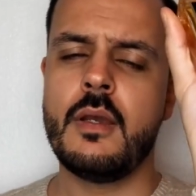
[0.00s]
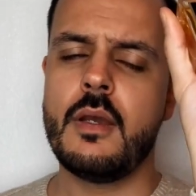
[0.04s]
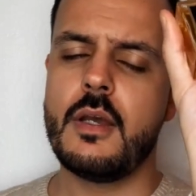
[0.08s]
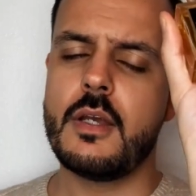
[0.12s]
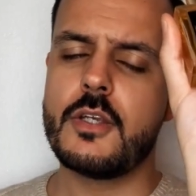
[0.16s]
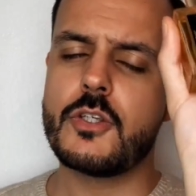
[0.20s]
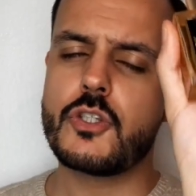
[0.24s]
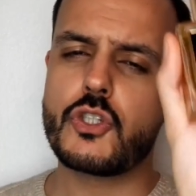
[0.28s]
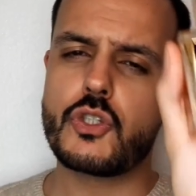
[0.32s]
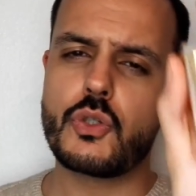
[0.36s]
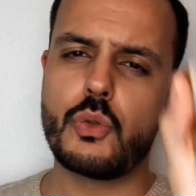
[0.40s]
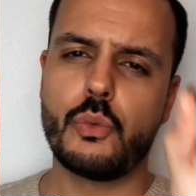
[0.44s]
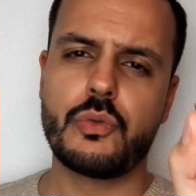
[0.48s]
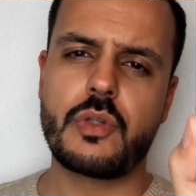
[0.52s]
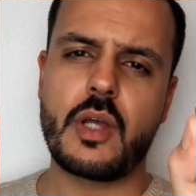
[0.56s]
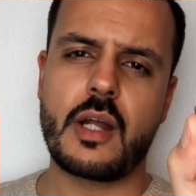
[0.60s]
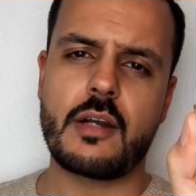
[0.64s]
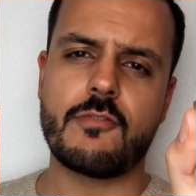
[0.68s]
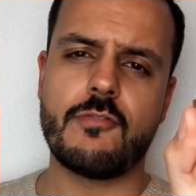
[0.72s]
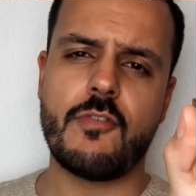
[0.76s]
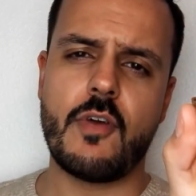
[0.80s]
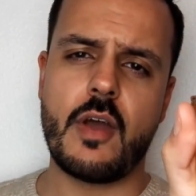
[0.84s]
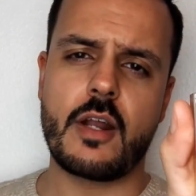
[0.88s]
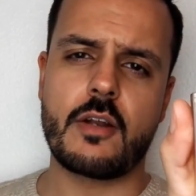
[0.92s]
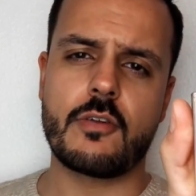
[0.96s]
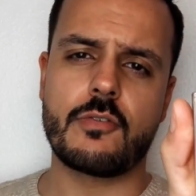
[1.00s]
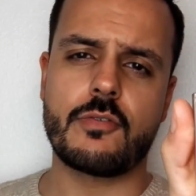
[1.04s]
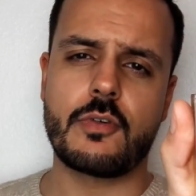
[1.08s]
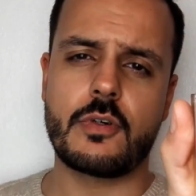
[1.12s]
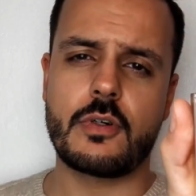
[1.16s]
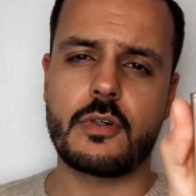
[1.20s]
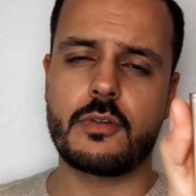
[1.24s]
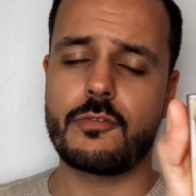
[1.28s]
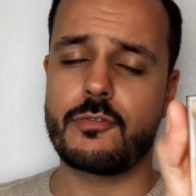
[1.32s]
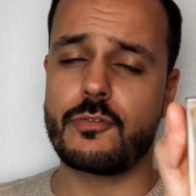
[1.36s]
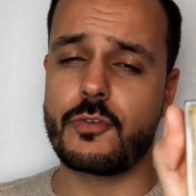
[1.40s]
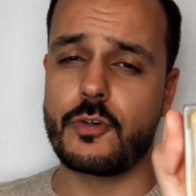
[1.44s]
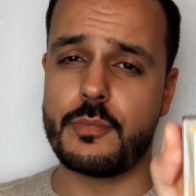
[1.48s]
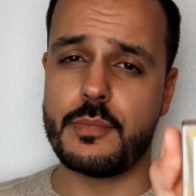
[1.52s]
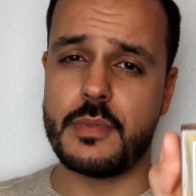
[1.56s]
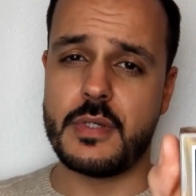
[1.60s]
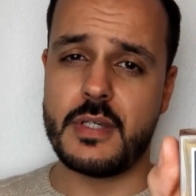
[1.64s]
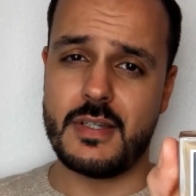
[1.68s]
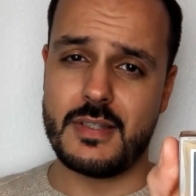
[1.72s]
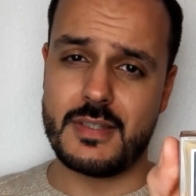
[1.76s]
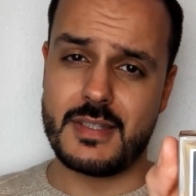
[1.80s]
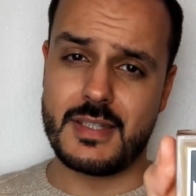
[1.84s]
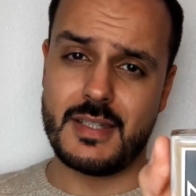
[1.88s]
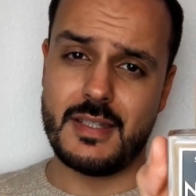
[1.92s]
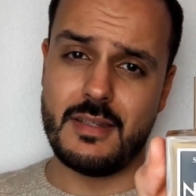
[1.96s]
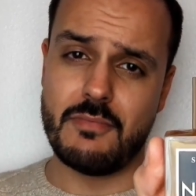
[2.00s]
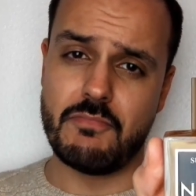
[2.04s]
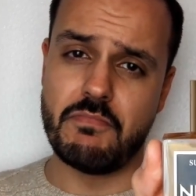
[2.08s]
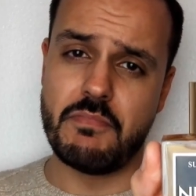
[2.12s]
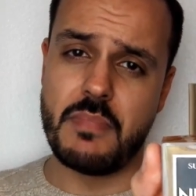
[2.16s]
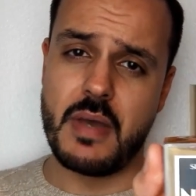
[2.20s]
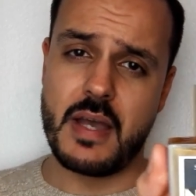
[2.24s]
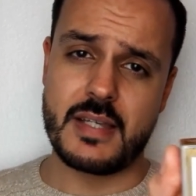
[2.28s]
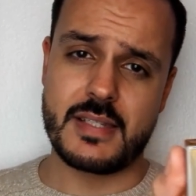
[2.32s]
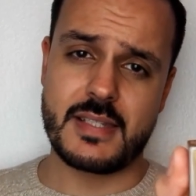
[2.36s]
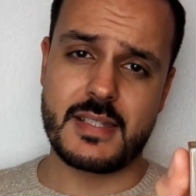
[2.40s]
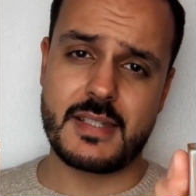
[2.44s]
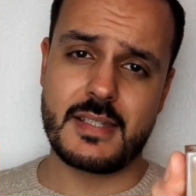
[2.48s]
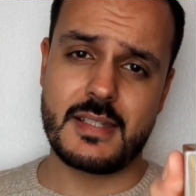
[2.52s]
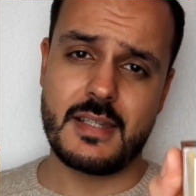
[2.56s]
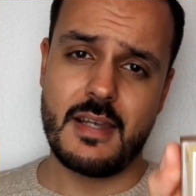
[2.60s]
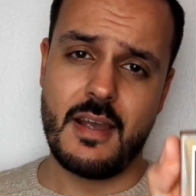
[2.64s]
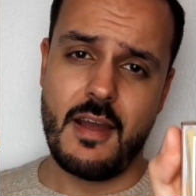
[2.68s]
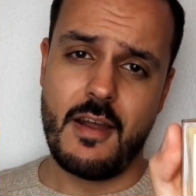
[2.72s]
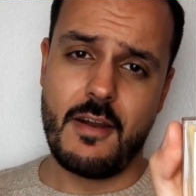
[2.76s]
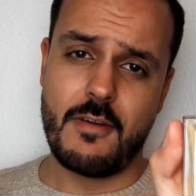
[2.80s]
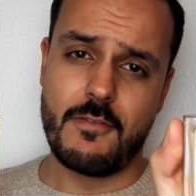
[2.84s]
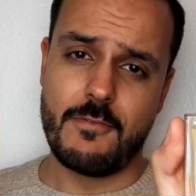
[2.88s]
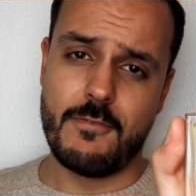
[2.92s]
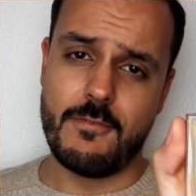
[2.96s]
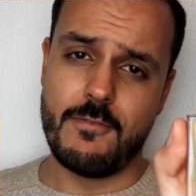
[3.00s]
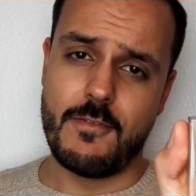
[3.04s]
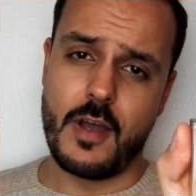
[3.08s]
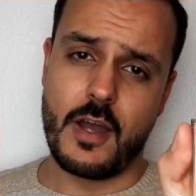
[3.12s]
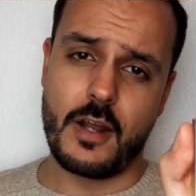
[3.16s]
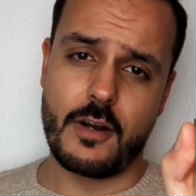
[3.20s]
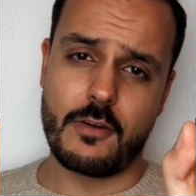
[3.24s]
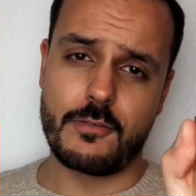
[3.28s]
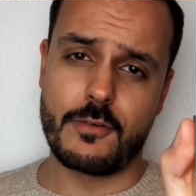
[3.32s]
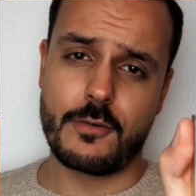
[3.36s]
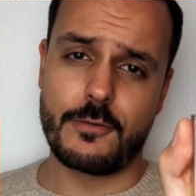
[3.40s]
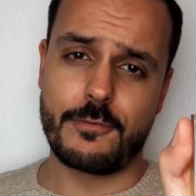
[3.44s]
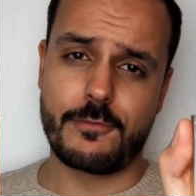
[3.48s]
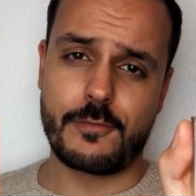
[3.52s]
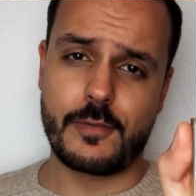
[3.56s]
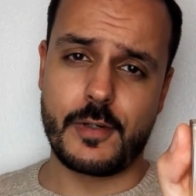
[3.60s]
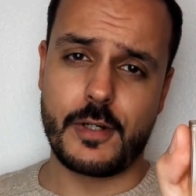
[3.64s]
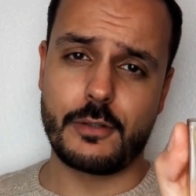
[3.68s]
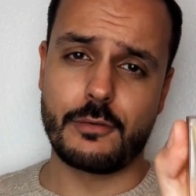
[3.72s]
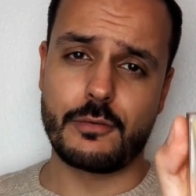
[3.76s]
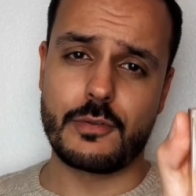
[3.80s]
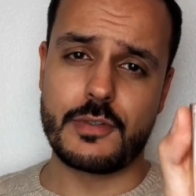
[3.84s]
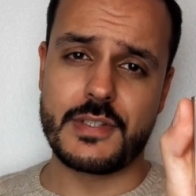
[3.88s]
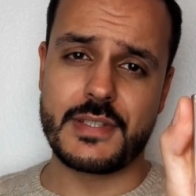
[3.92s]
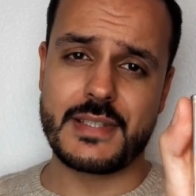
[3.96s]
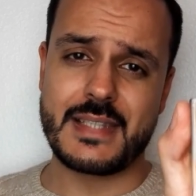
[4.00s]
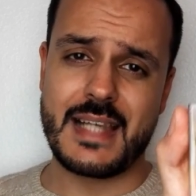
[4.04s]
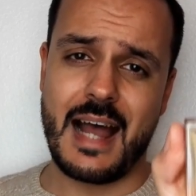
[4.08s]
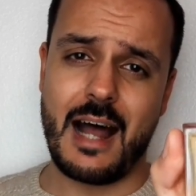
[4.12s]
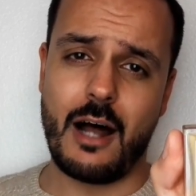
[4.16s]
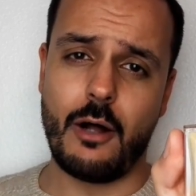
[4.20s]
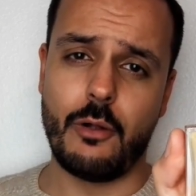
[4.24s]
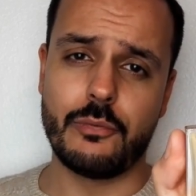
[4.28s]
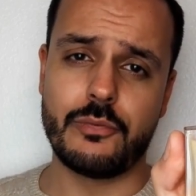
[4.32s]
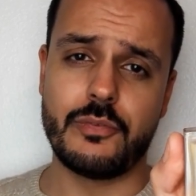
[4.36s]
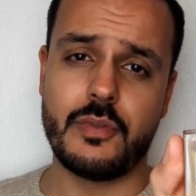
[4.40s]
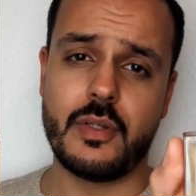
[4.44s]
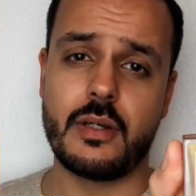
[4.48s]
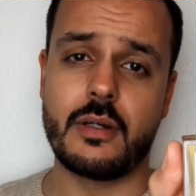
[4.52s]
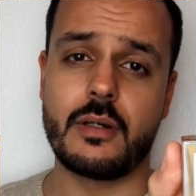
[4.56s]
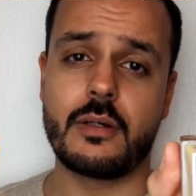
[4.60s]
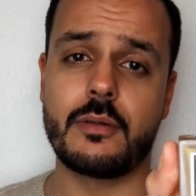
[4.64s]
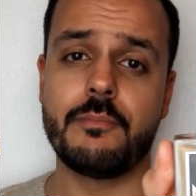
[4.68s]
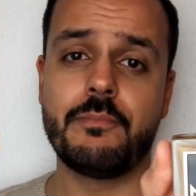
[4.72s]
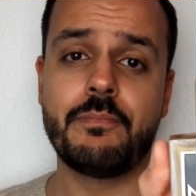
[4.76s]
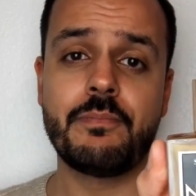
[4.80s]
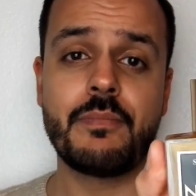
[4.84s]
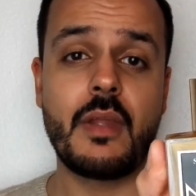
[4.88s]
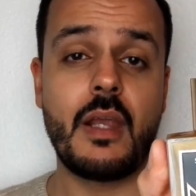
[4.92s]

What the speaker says: Sultan Vetiver, for me, it's the best Vetiver fragrance out there,